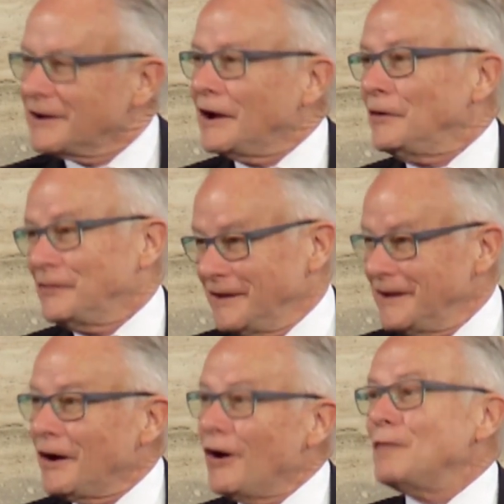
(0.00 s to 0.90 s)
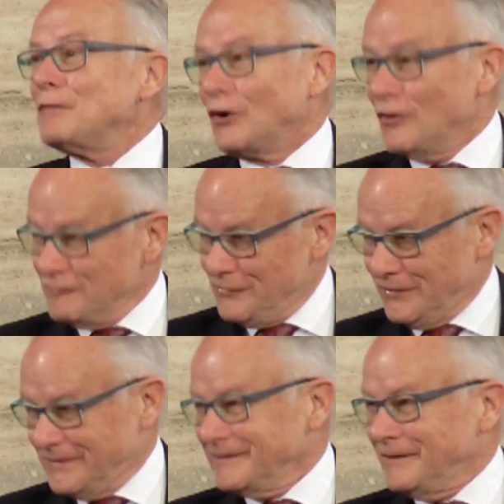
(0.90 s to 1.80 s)
Go there, I'm a
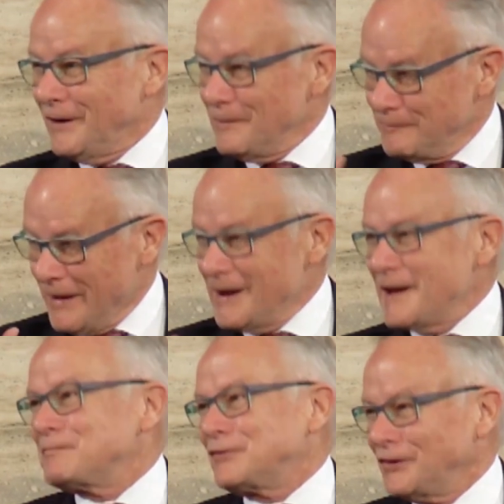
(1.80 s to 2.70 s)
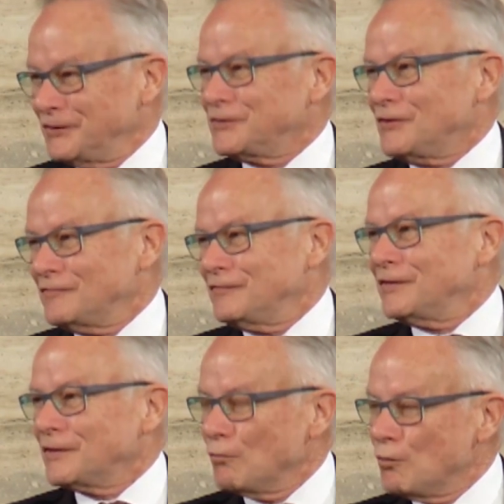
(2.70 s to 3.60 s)
convert. I'm an absolute
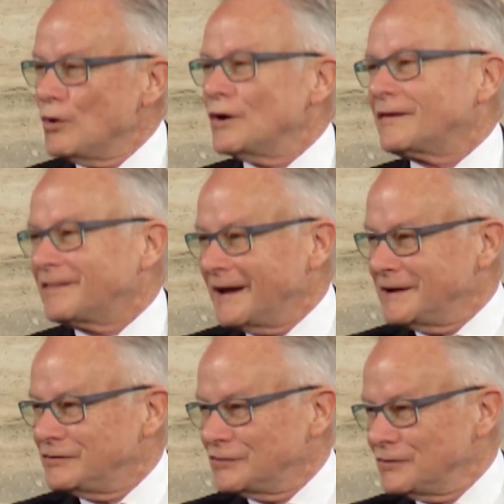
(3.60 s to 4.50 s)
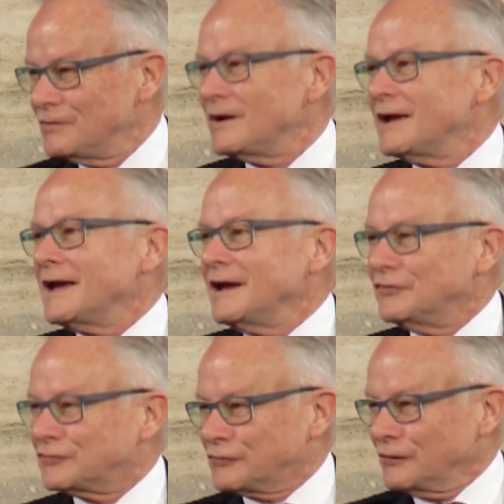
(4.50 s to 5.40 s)
convert. The work they do
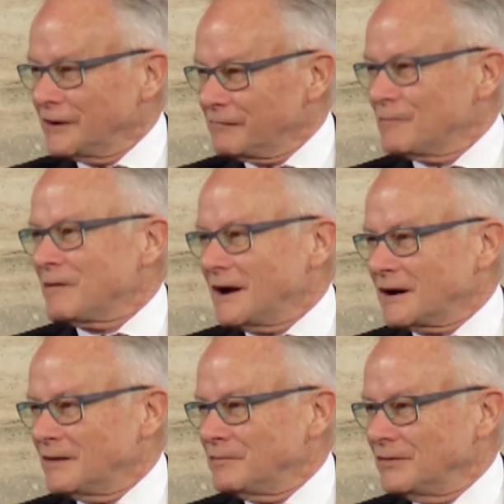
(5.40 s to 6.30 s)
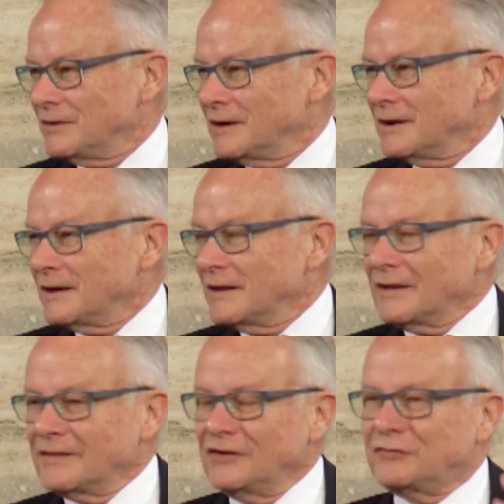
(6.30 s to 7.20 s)
is truly remarkable.
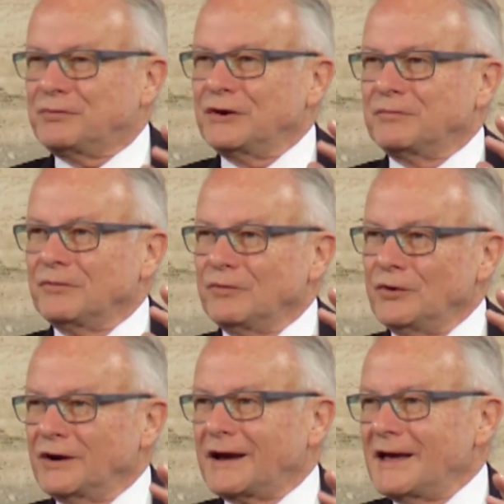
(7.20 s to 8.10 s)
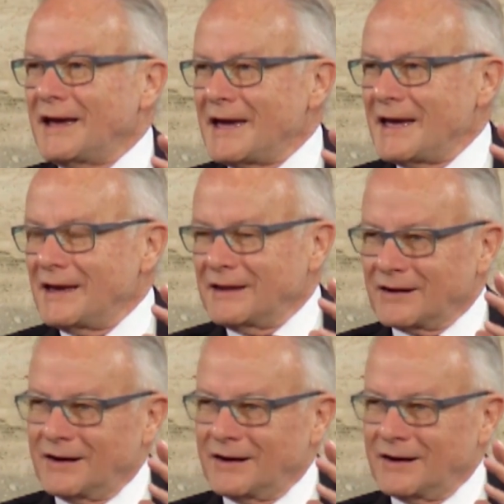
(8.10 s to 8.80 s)
These people work, you